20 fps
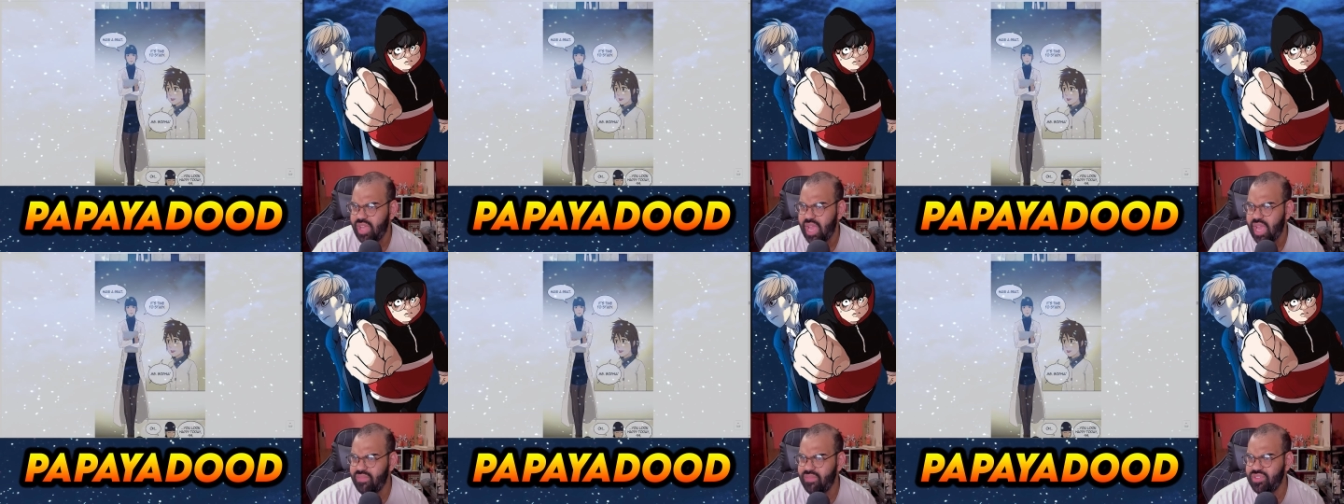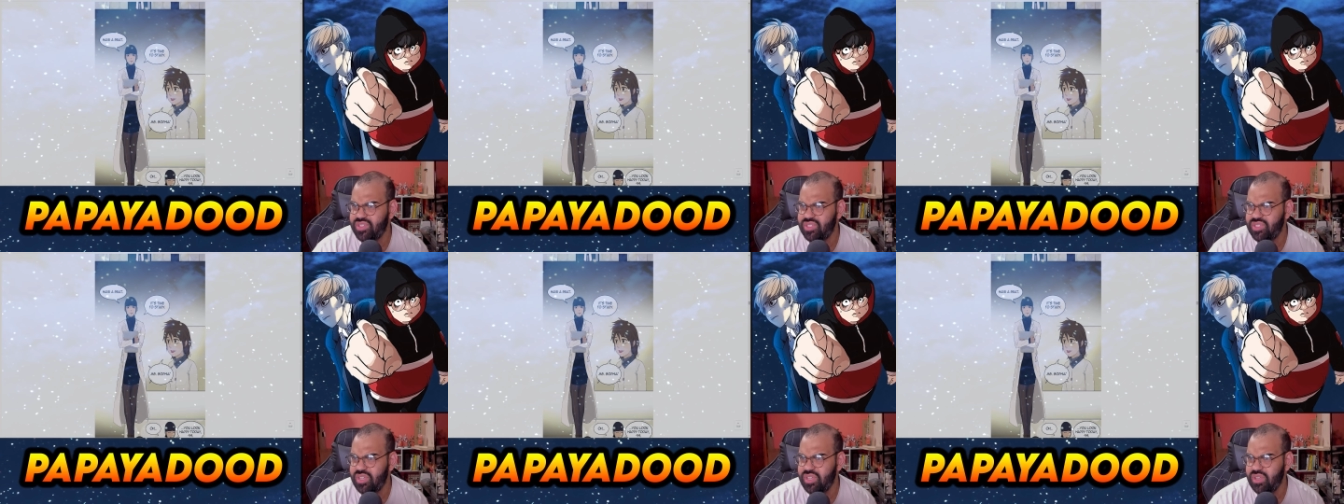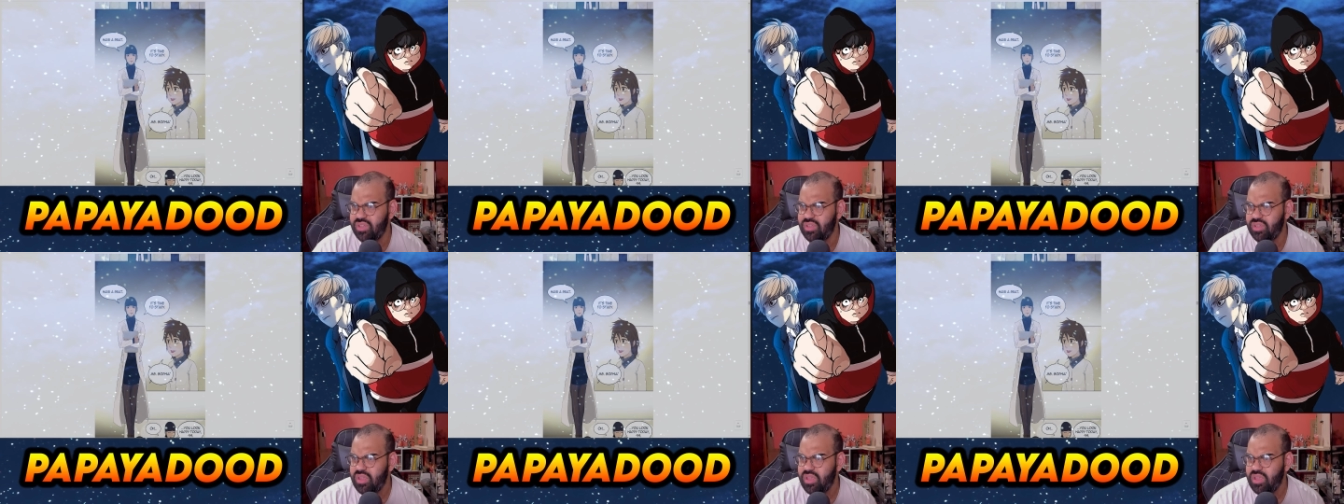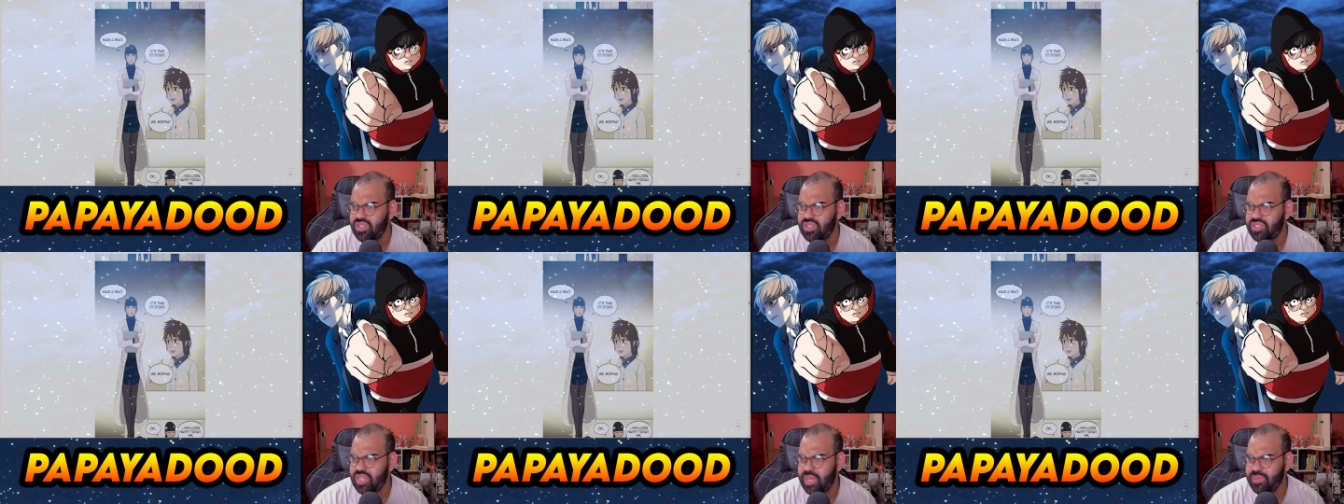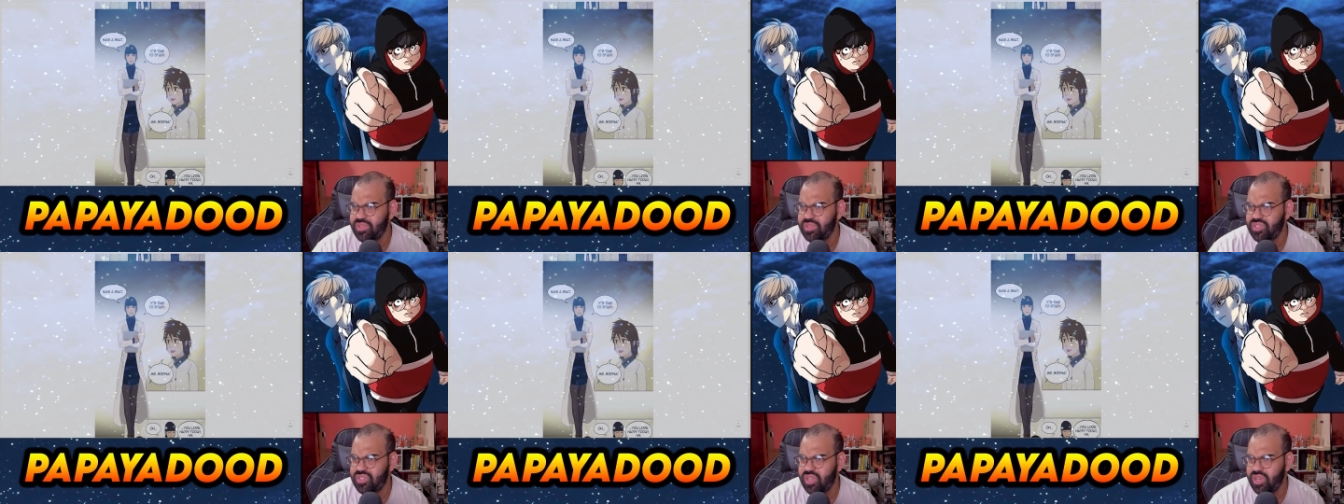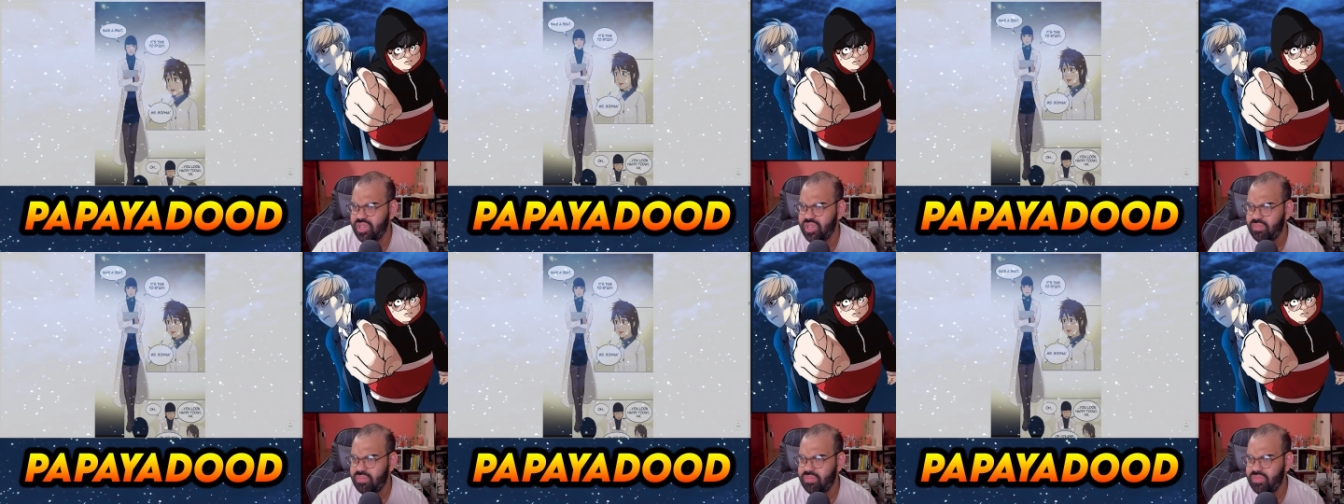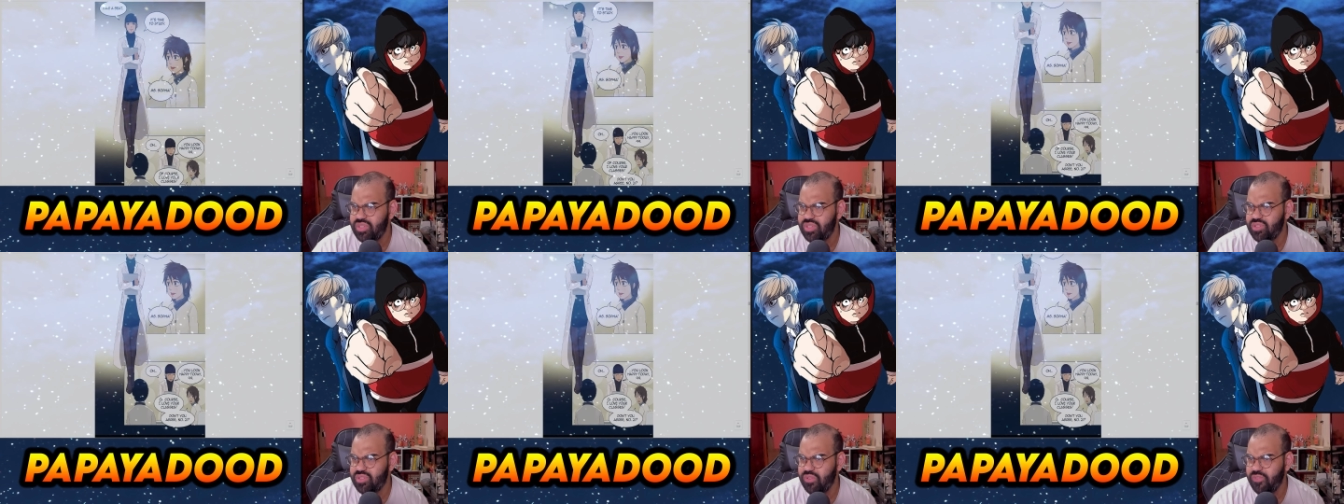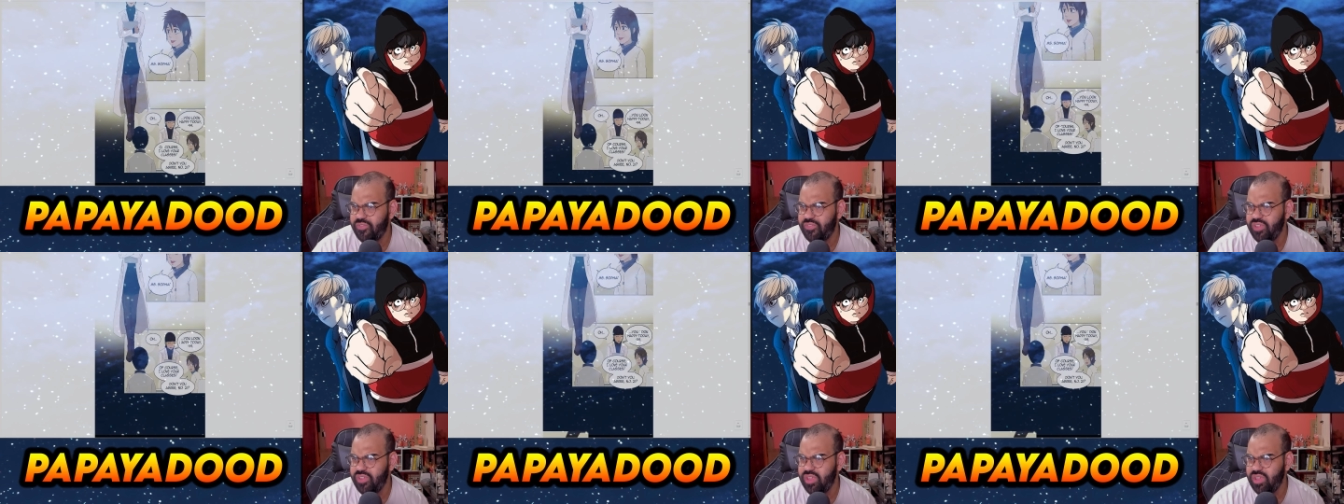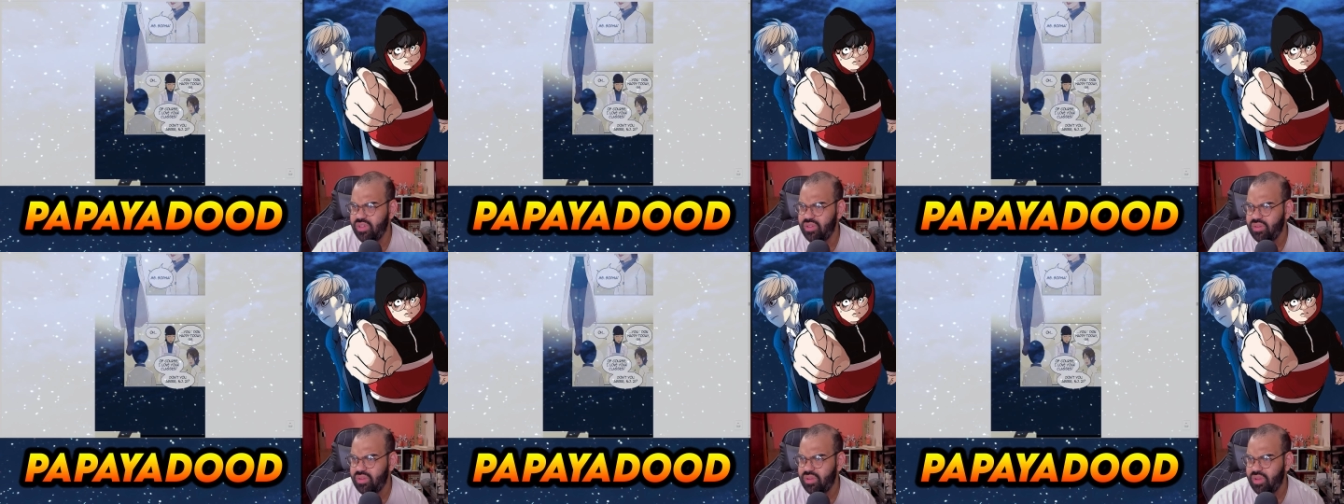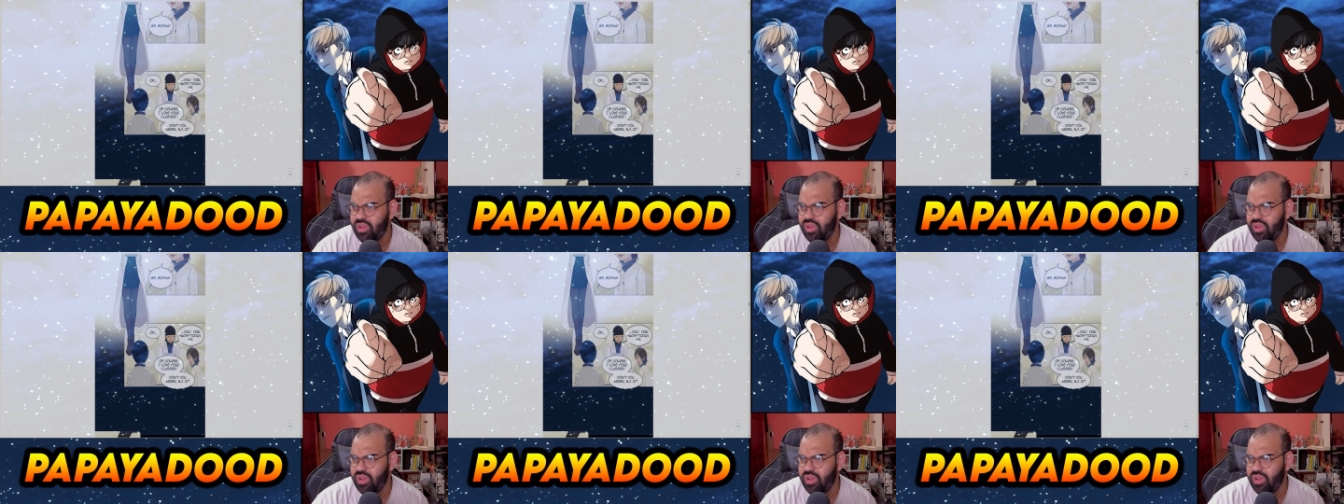Have a seat. It's time to study. Miss Sophia.